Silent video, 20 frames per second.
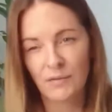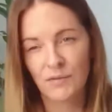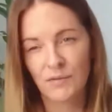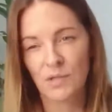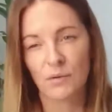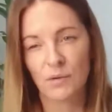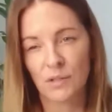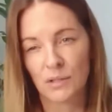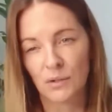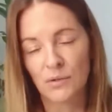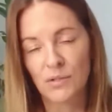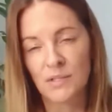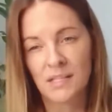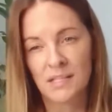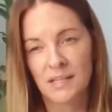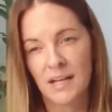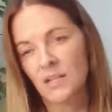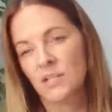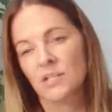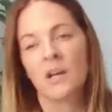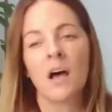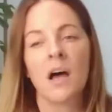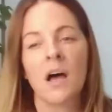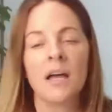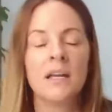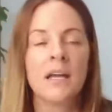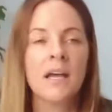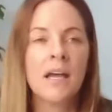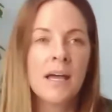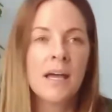So it loses that
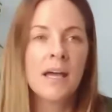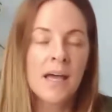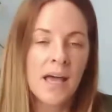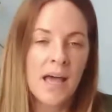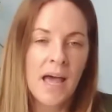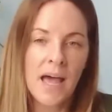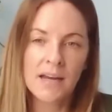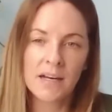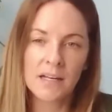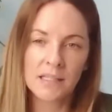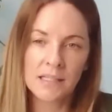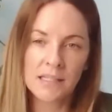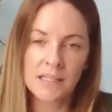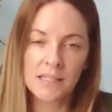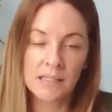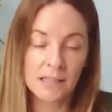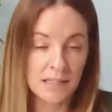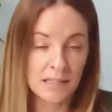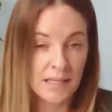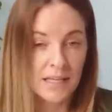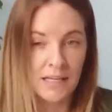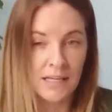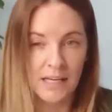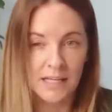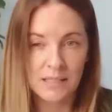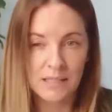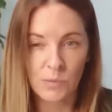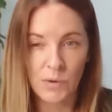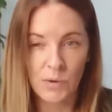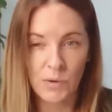shine. And I think
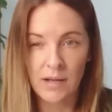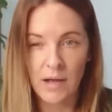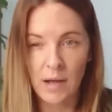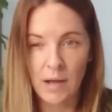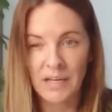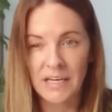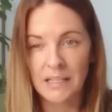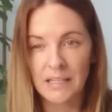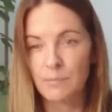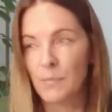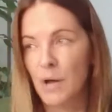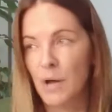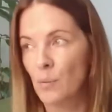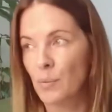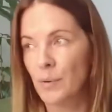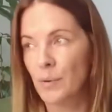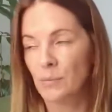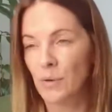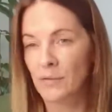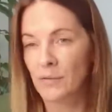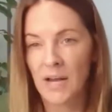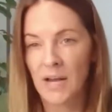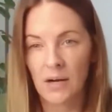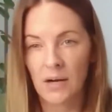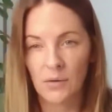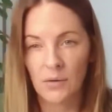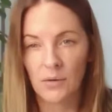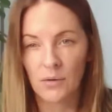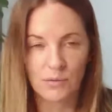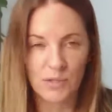in Melbourne, we've now
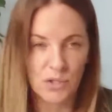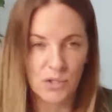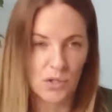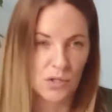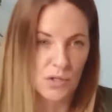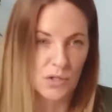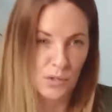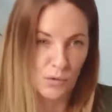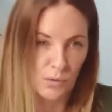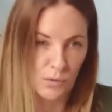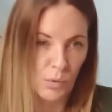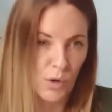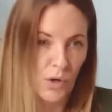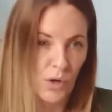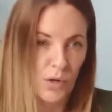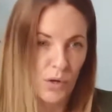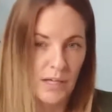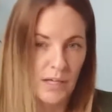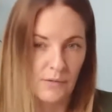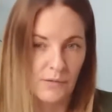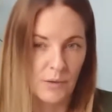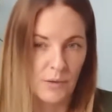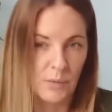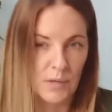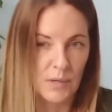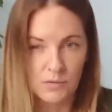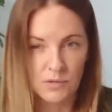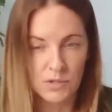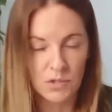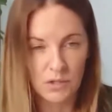got to return to work.
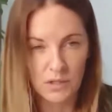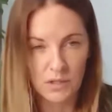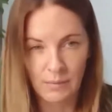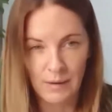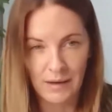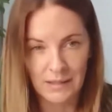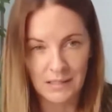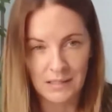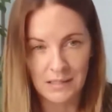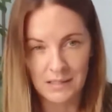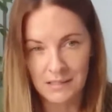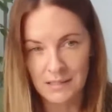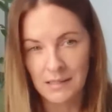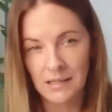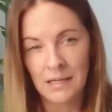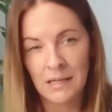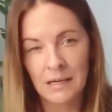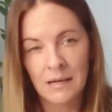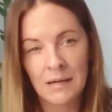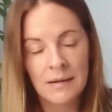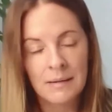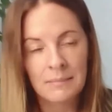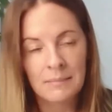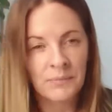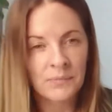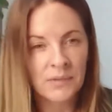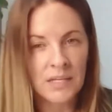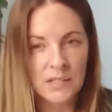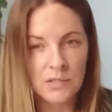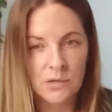Everyone's returning back to the city.
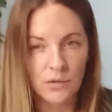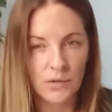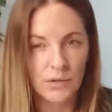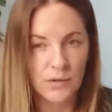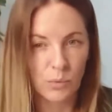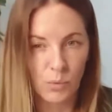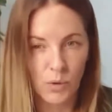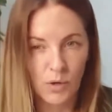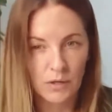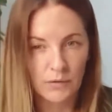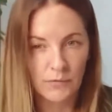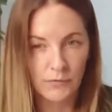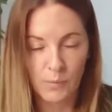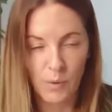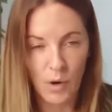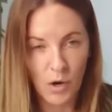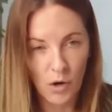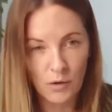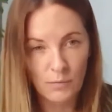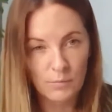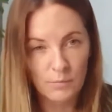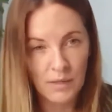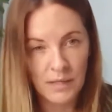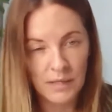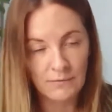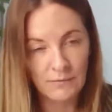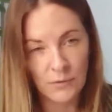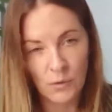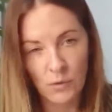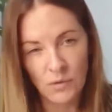There's not the work from home
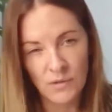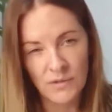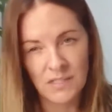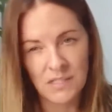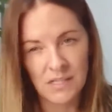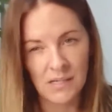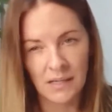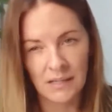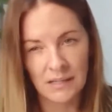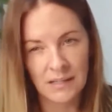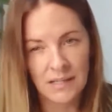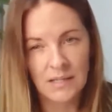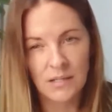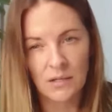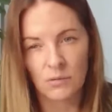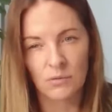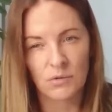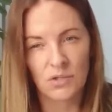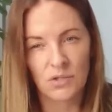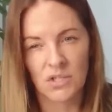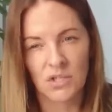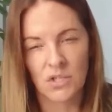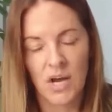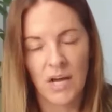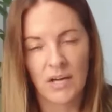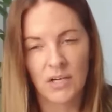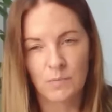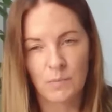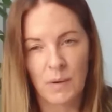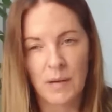enforced. And I think it'll just
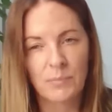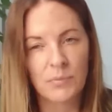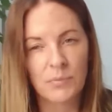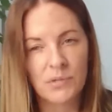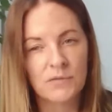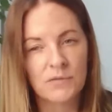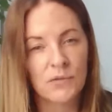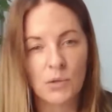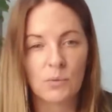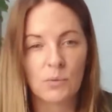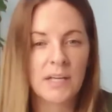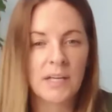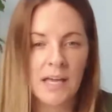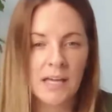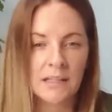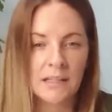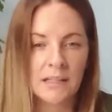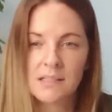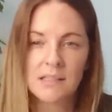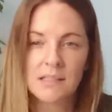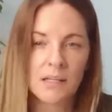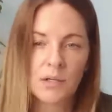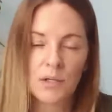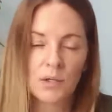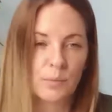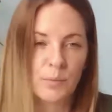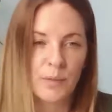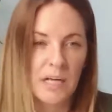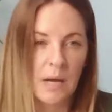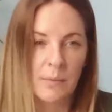change people's view again. The city
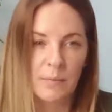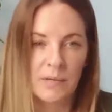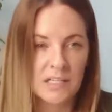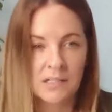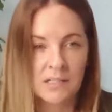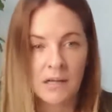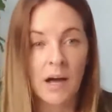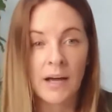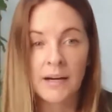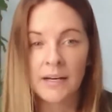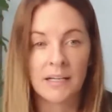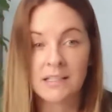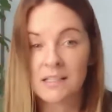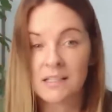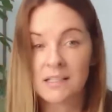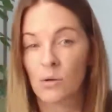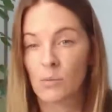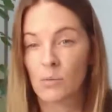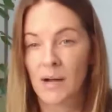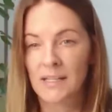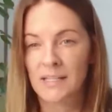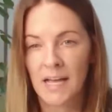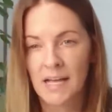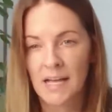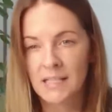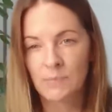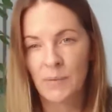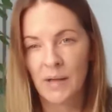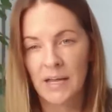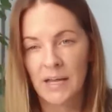will become exciting, as it always
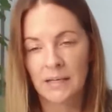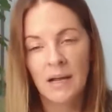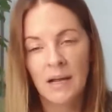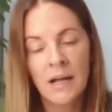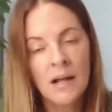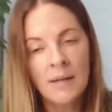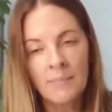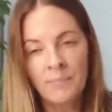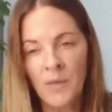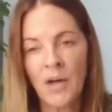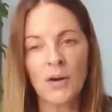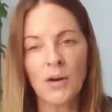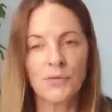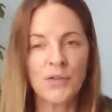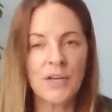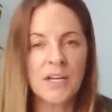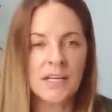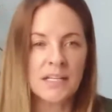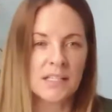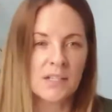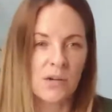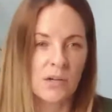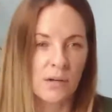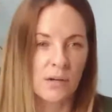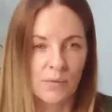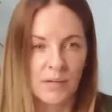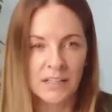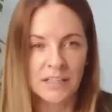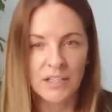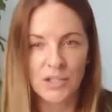has been. I don't think it's going to
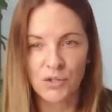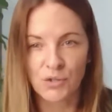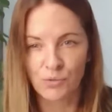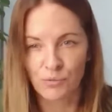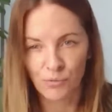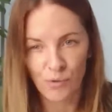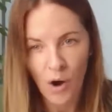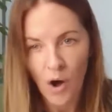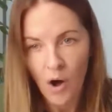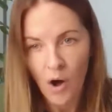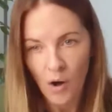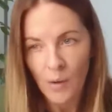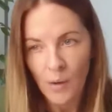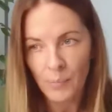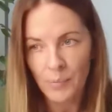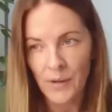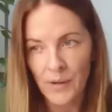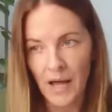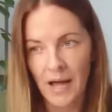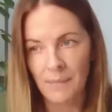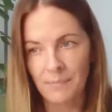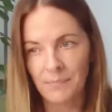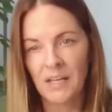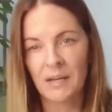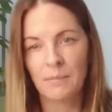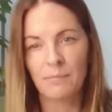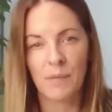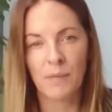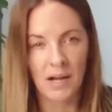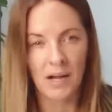really drop.
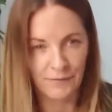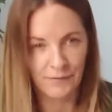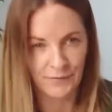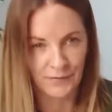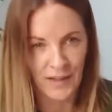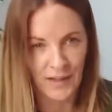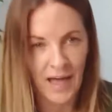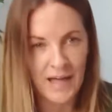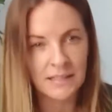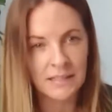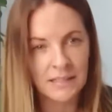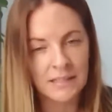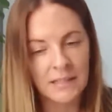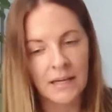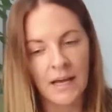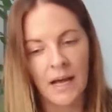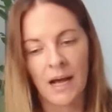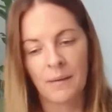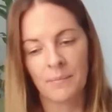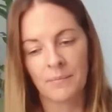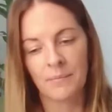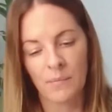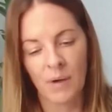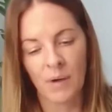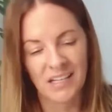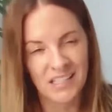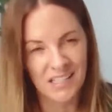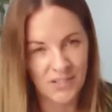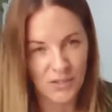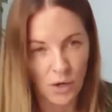It might flatten,
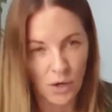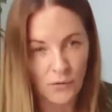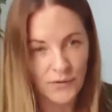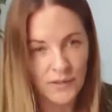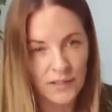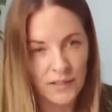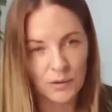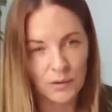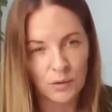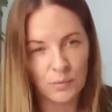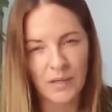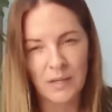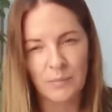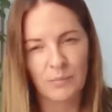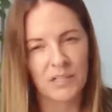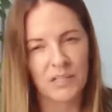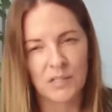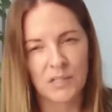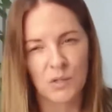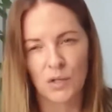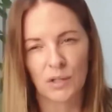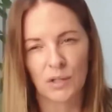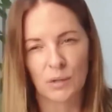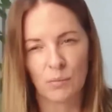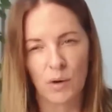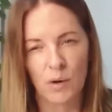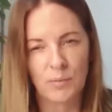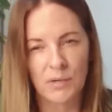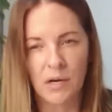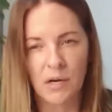might soften a little bit, but it certainly
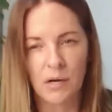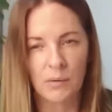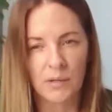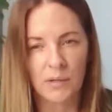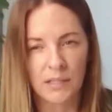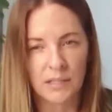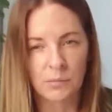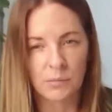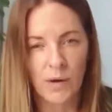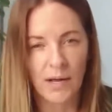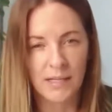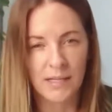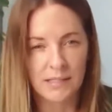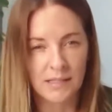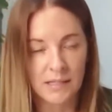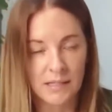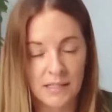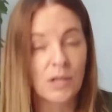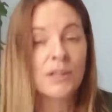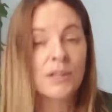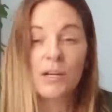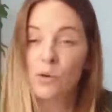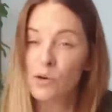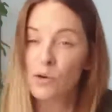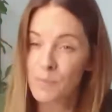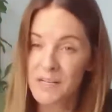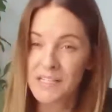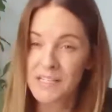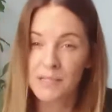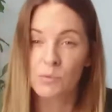won't be going in the ways. So there
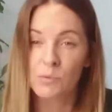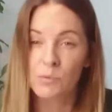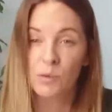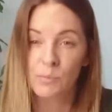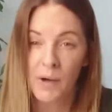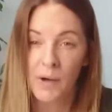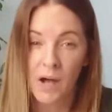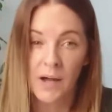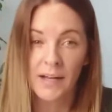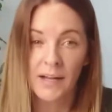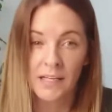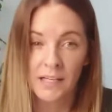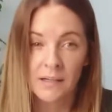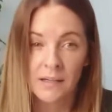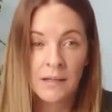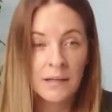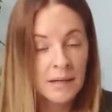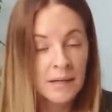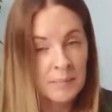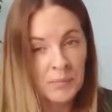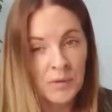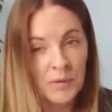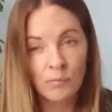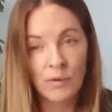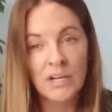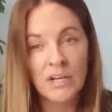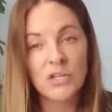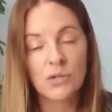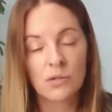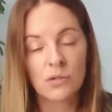could be some good buying in
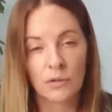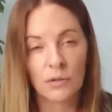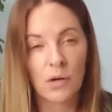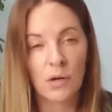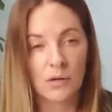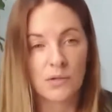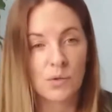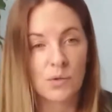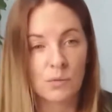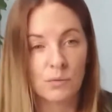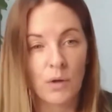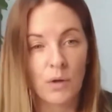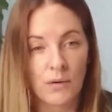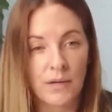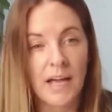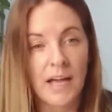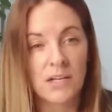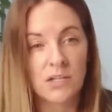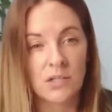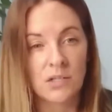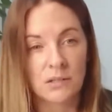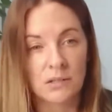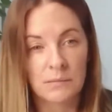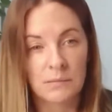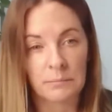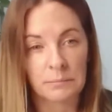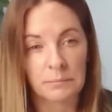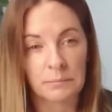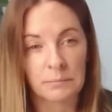regional and coastal locations.